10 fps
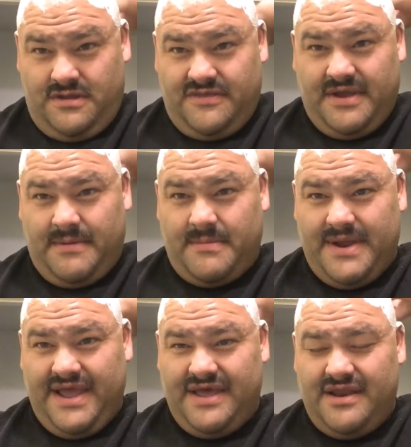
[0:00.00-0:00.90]
think about
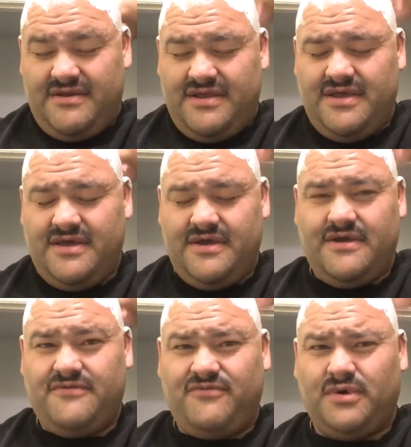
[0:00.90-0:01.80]
my head and
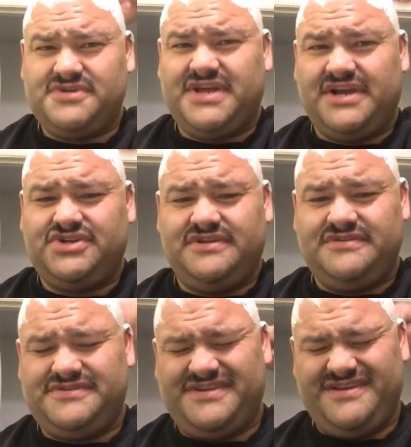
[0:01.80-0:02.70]
four
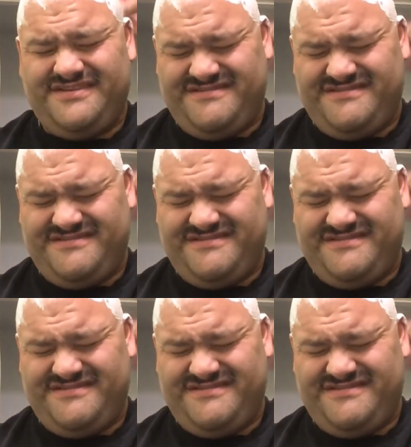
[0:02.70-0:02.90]
sections,